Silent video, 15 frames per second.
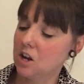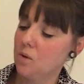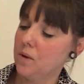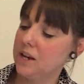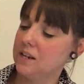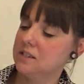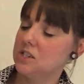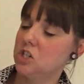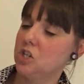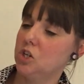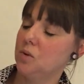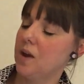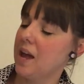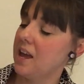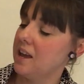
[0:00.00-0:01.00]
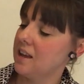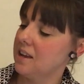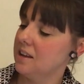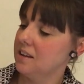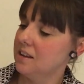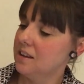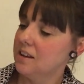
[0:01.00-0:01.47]
I went to
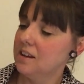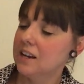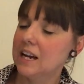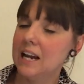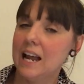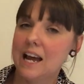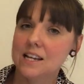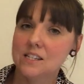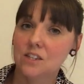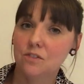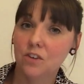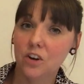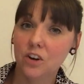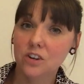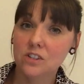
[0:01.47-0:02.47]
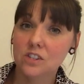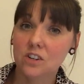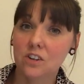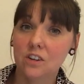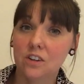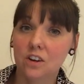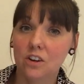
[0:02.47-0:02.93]
a class of hers
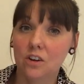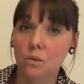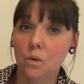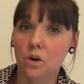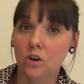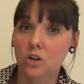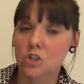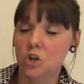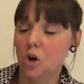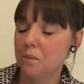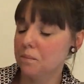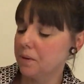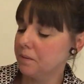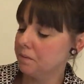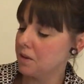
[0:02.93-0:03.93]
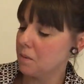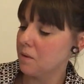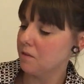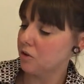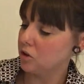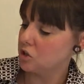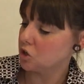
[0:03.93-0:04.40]
at her workshop,
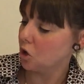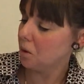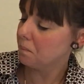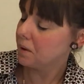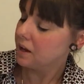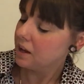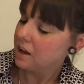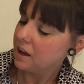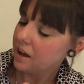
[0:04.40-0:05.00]
above her shop,